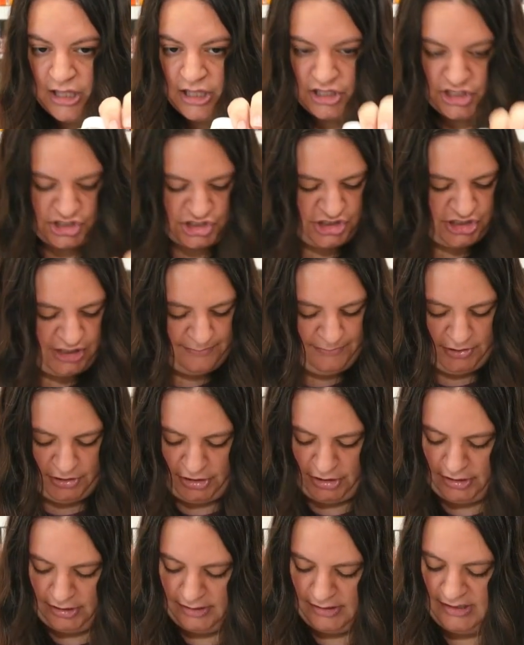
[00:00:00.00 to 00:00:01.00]

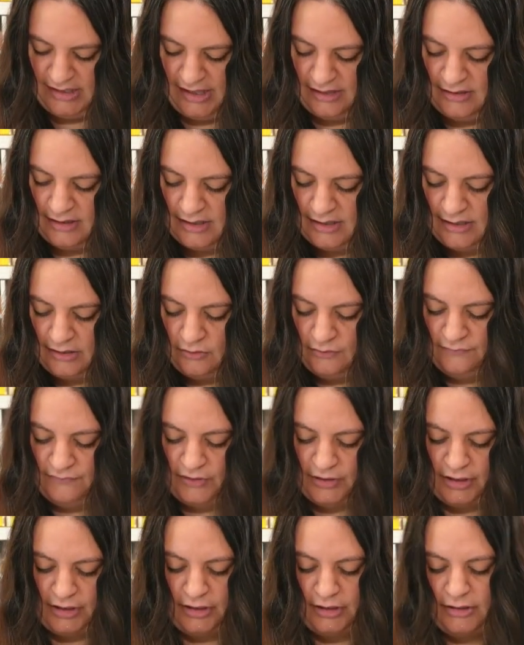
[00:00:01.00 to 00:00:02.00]
shimmers and
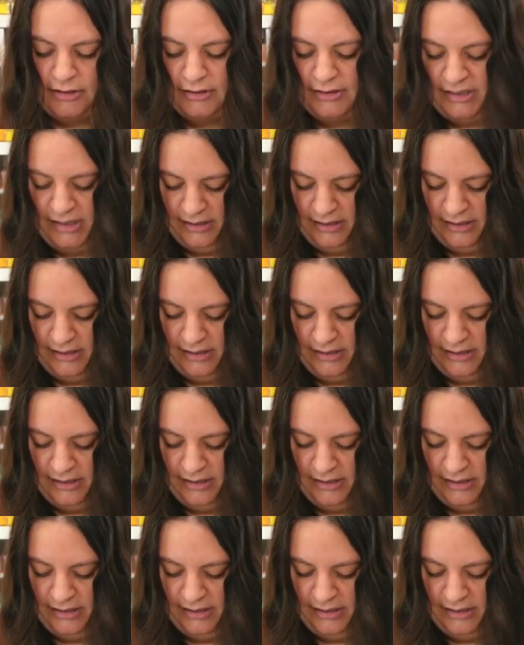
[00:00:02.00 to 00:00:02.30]
silvers